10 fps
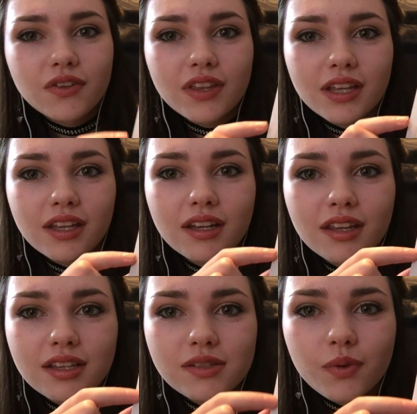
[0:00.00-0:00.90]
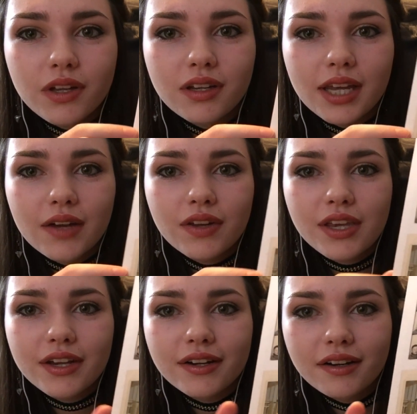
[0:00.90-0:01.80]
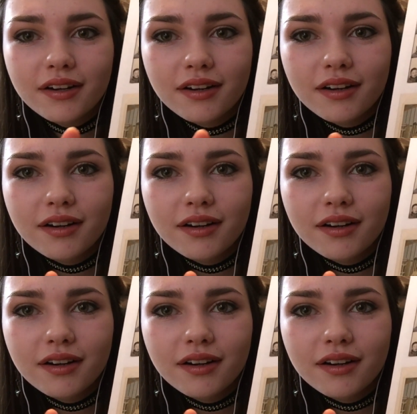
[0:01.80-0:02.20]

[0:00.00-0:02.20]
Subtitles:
So then this one down here,